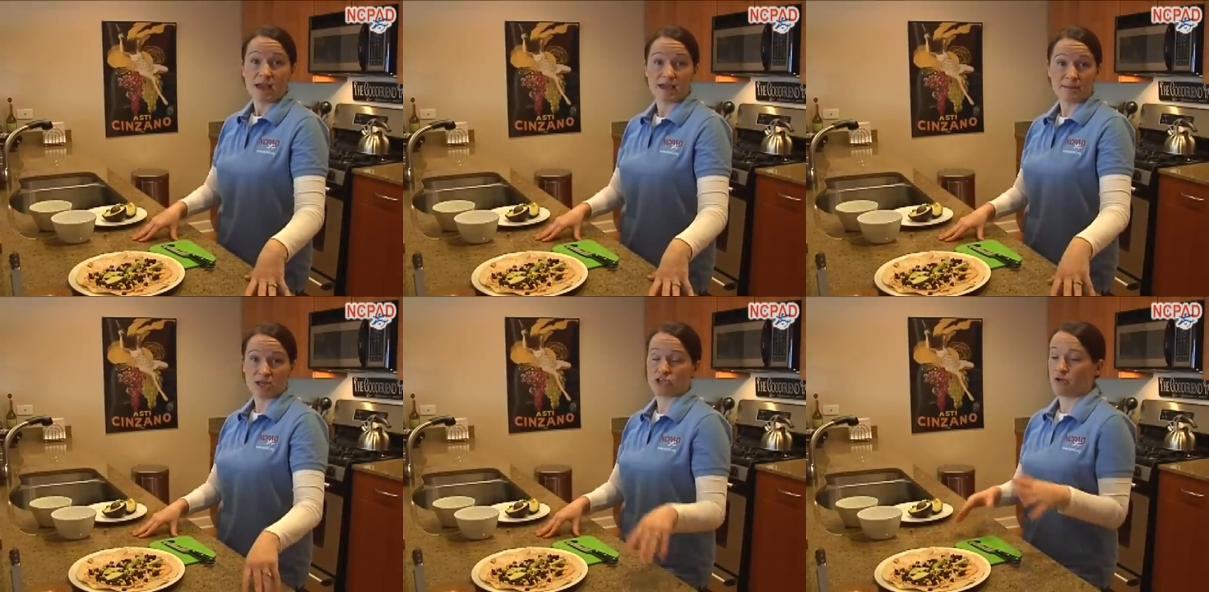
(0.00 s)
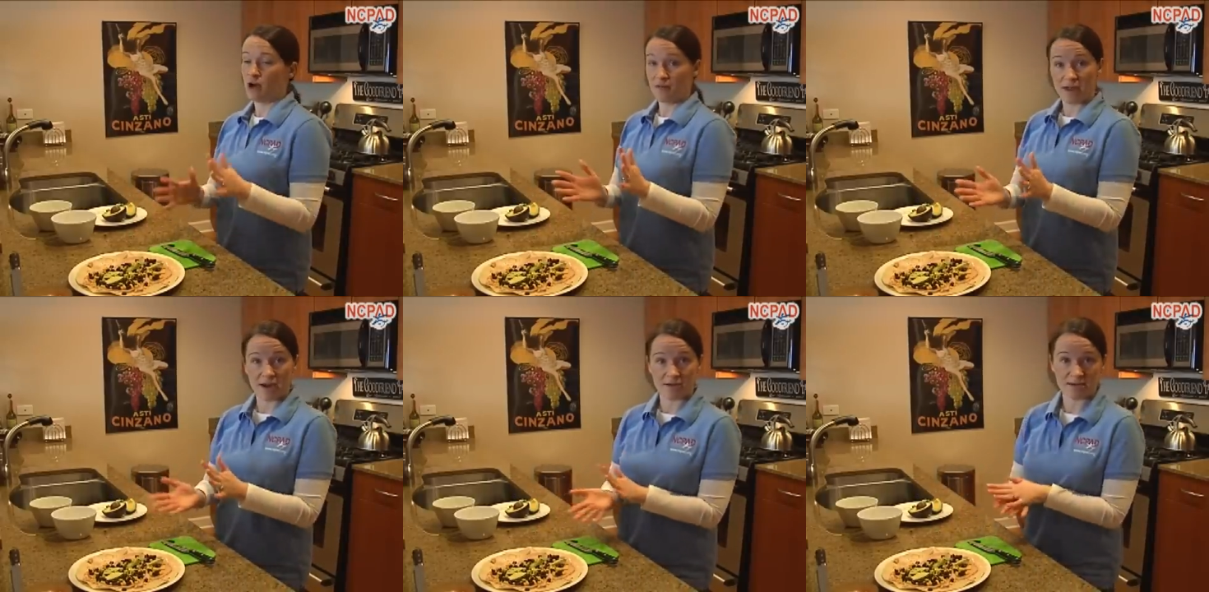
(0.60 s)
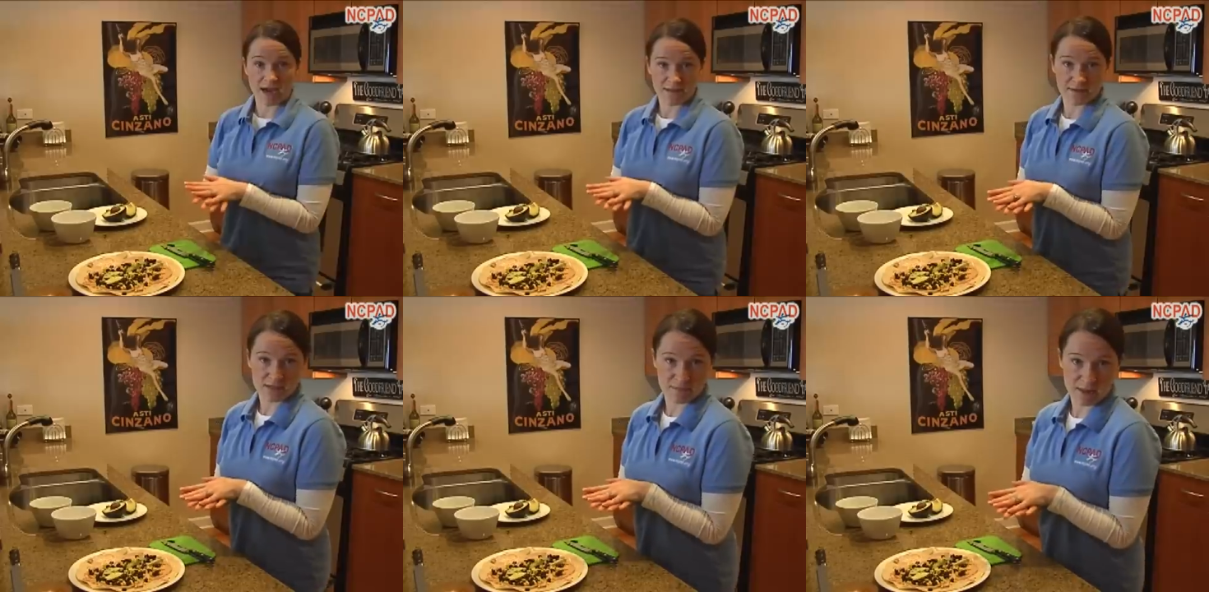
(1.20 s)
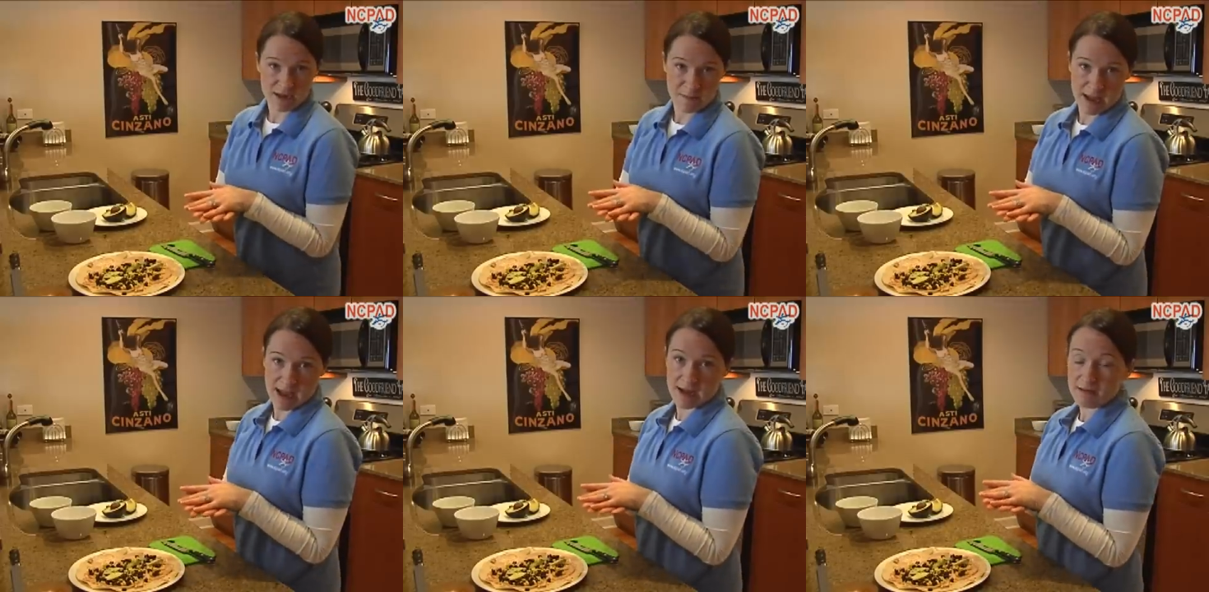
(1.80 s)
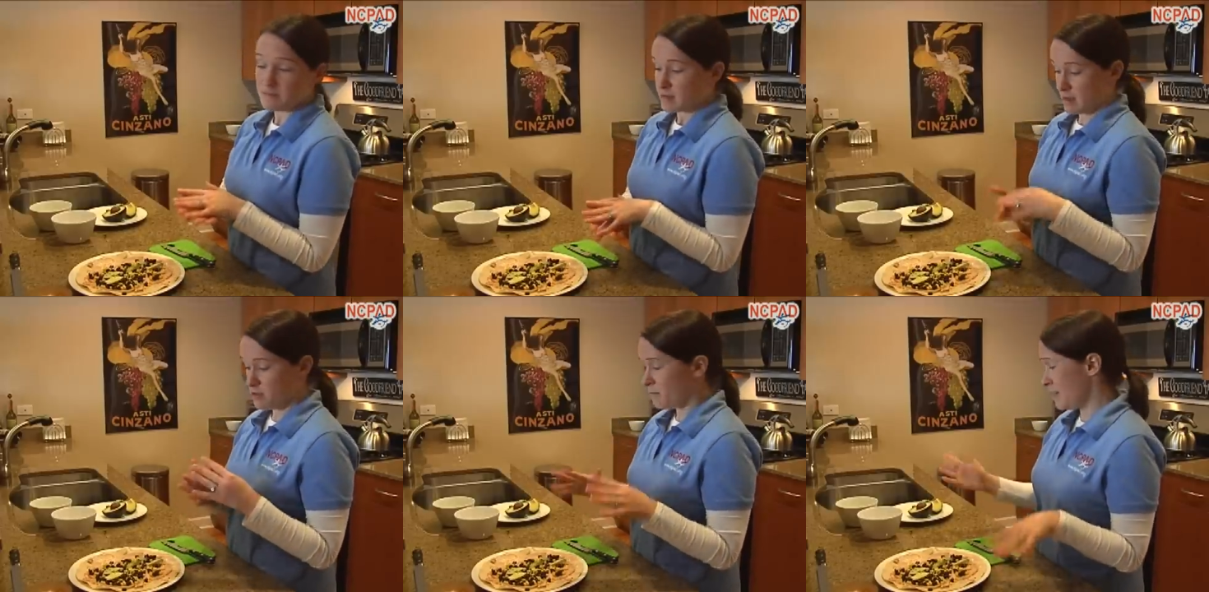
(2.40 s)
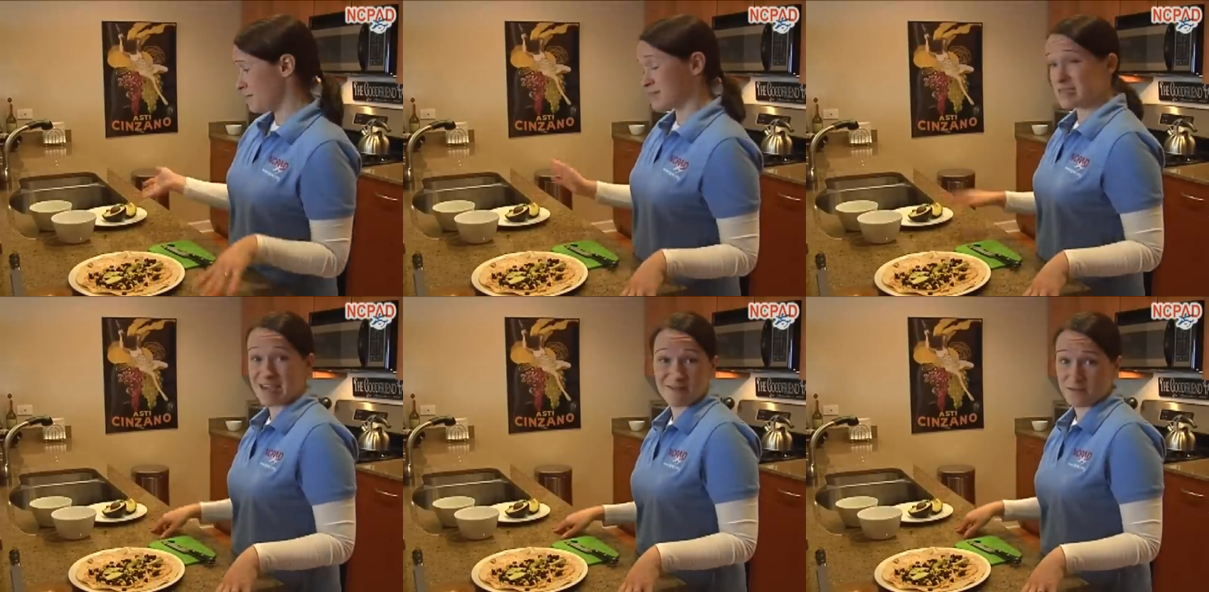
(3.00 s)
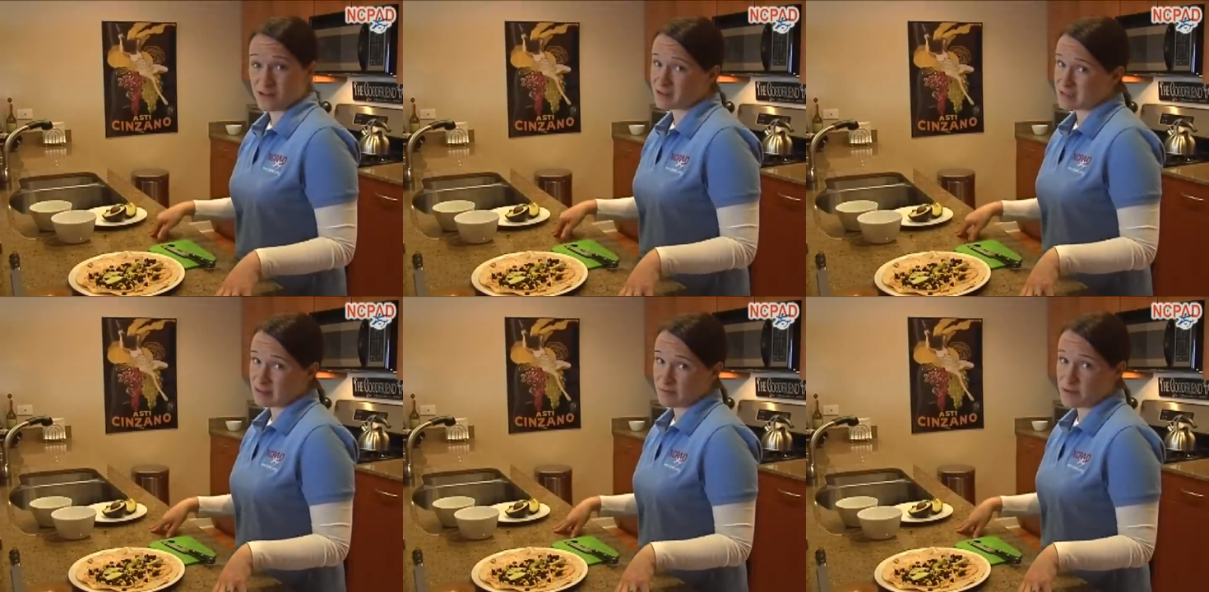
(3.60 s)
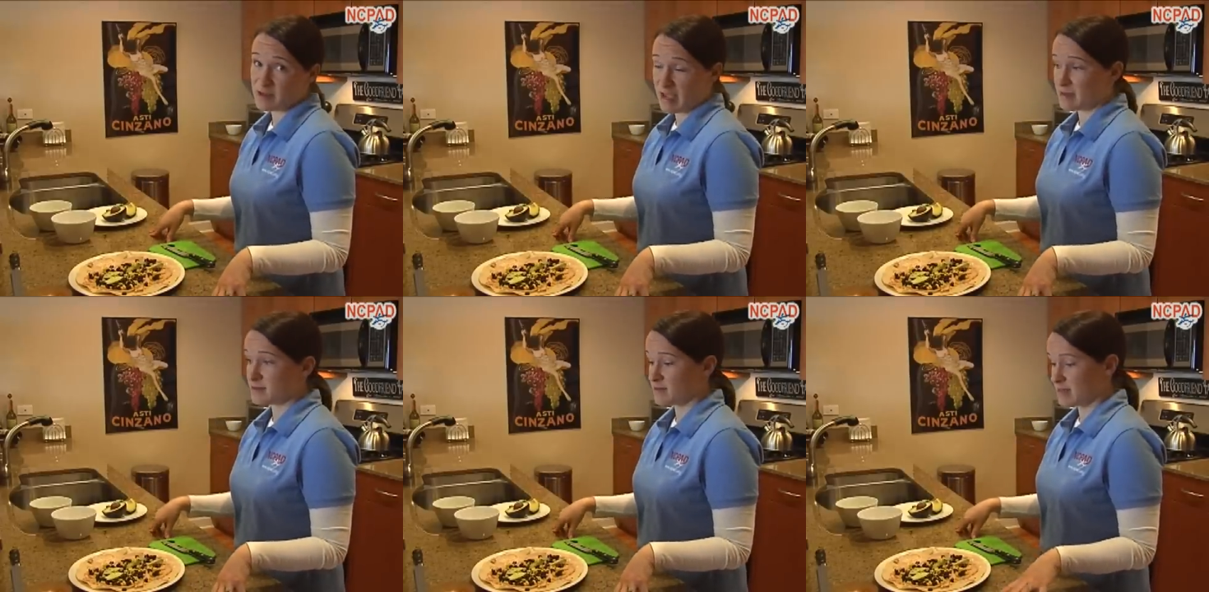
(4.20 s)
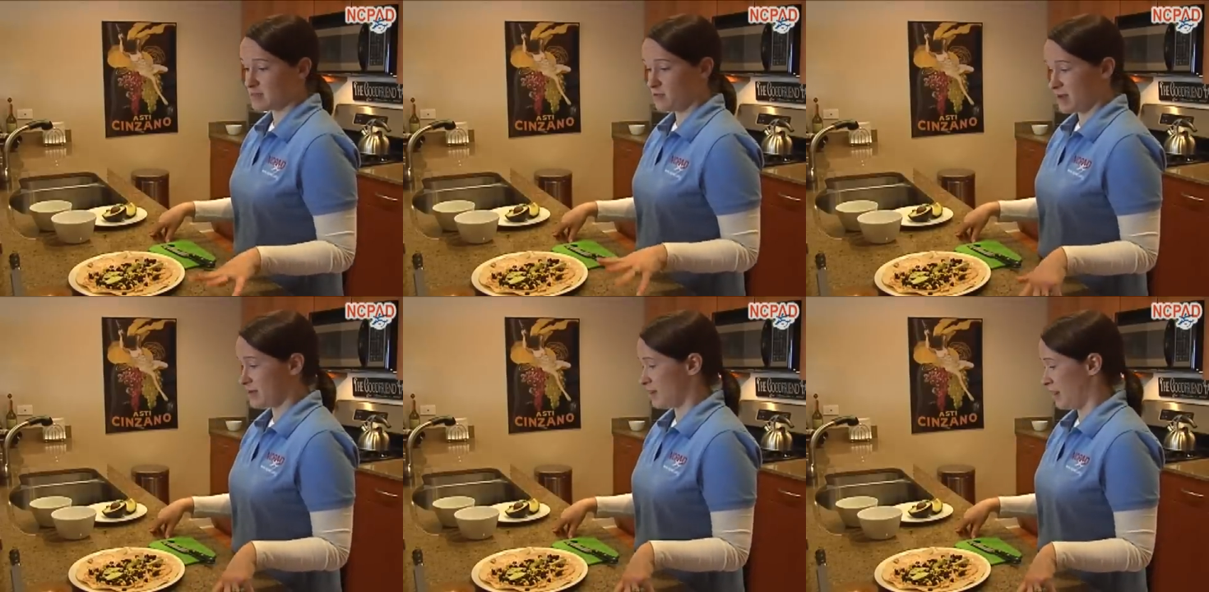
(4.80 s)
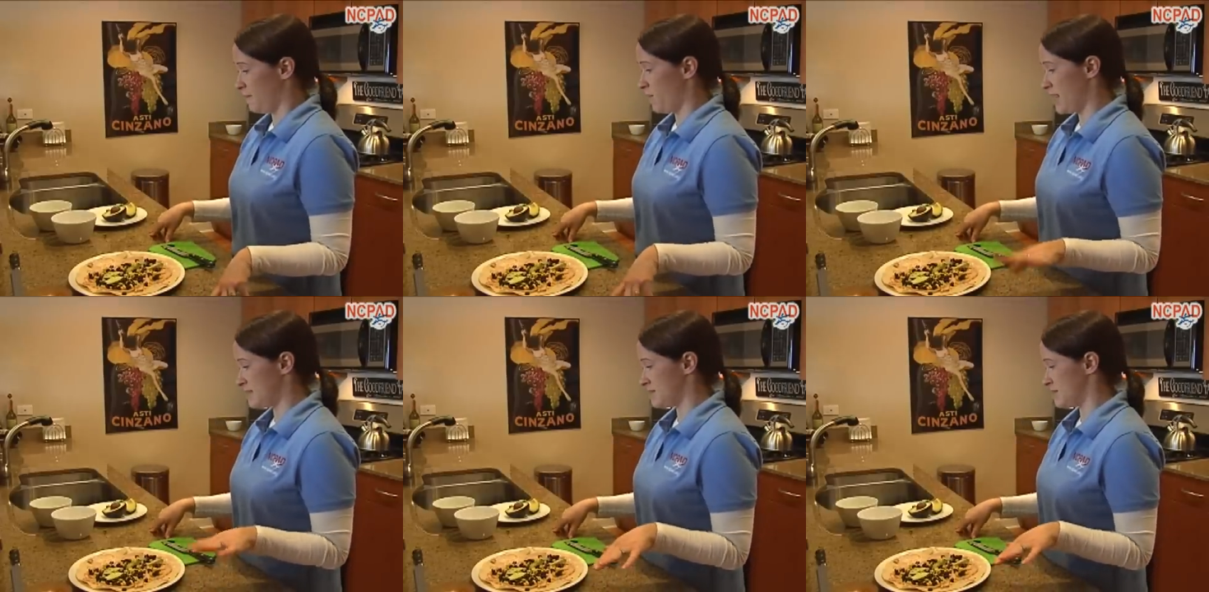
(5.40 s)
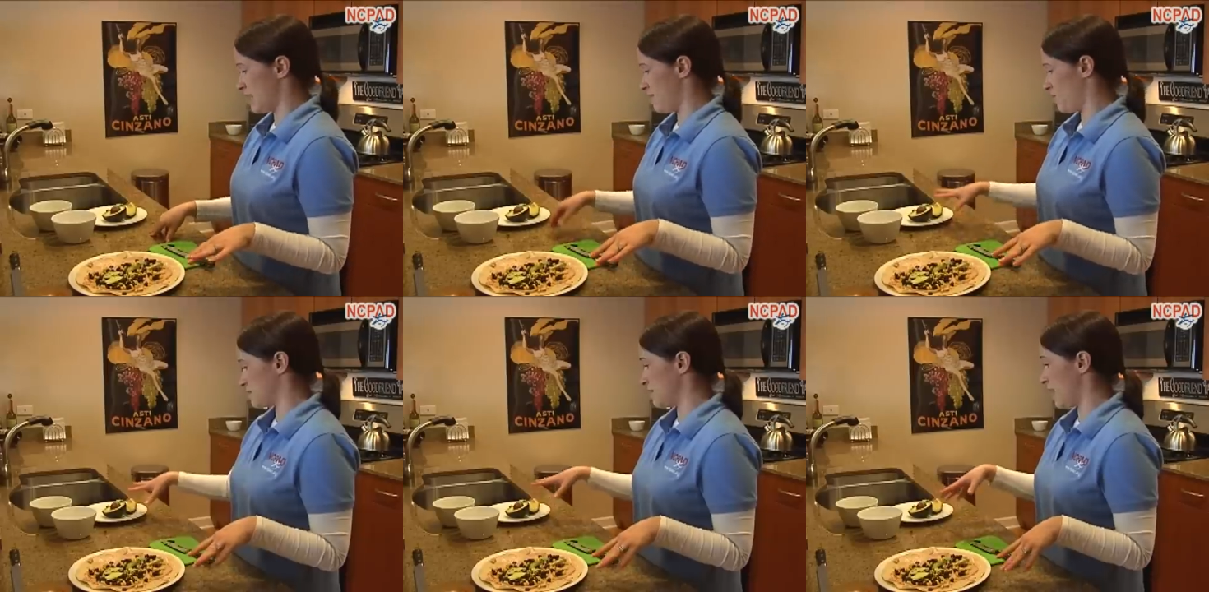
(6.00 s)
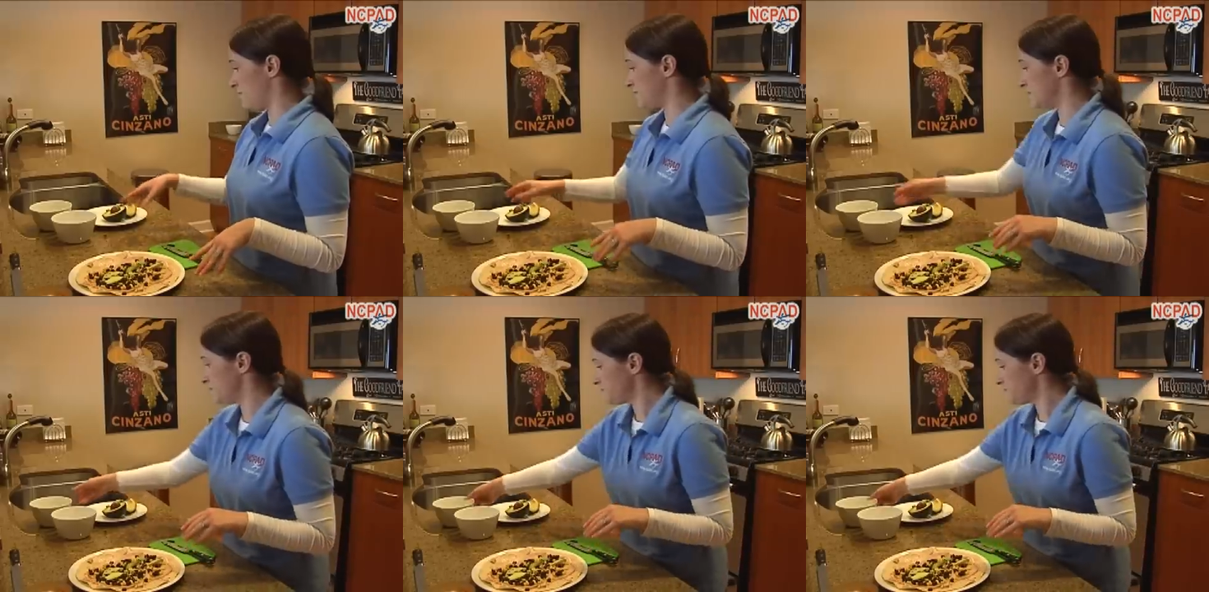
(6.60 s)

and make sure all the air is out of the Ziploc bag, and you'll be able to save it for at least a few days. So that's a great way to save what's left.